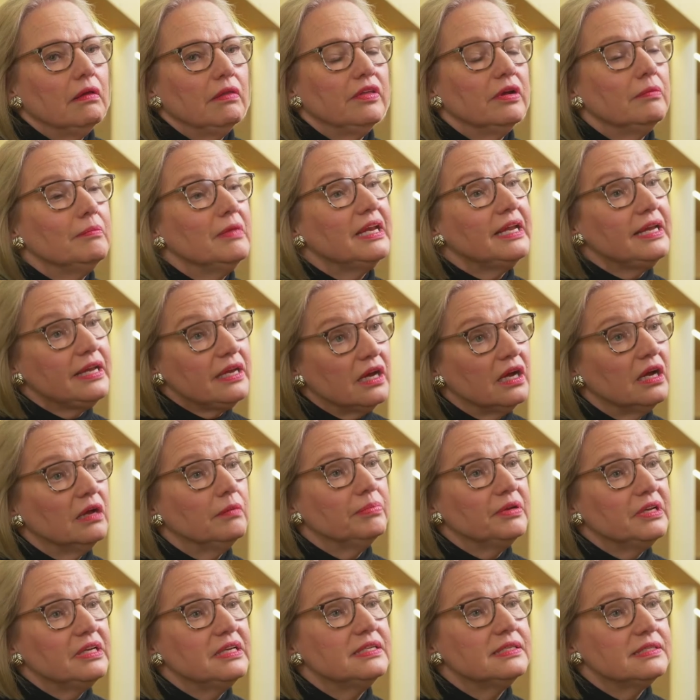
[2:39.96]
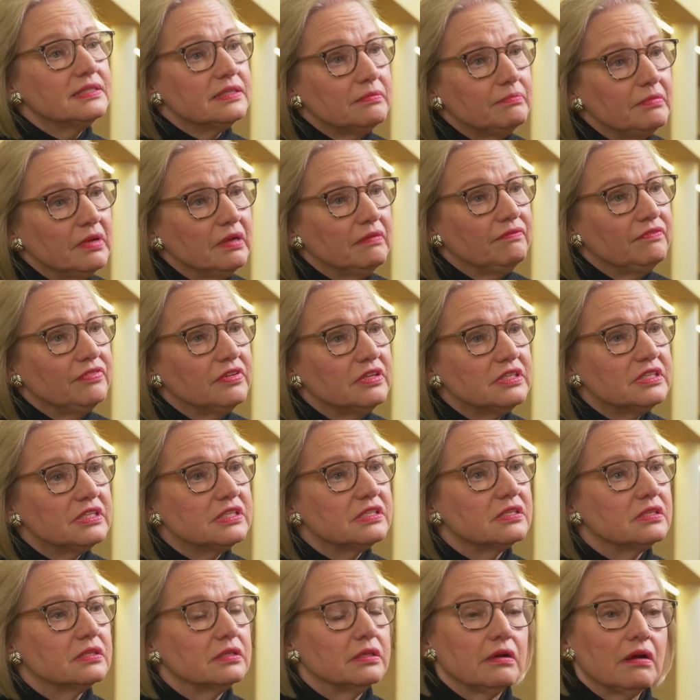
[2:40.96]
There are many companies in
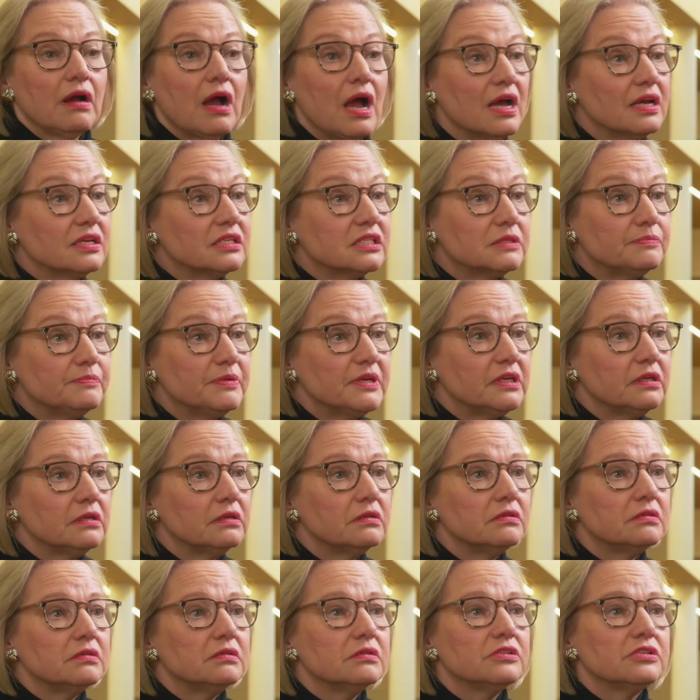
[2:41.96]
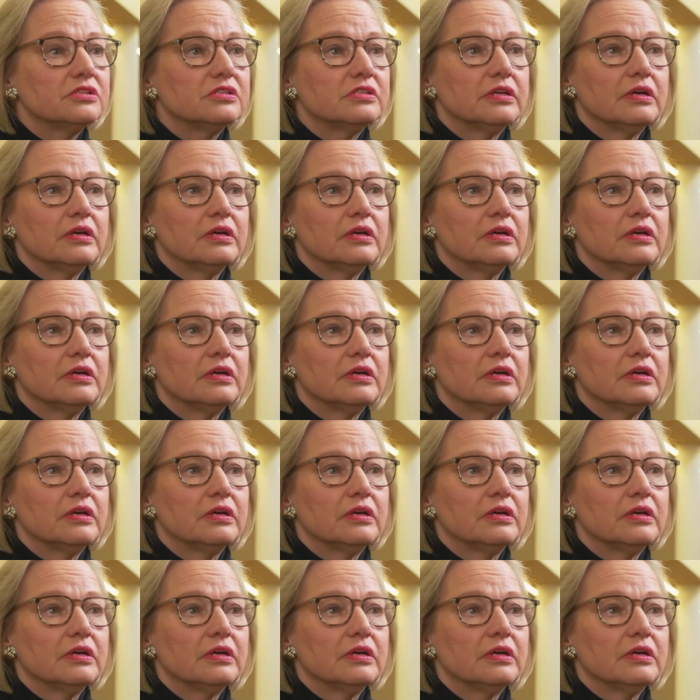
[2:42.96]
Memphis, there are hospitals,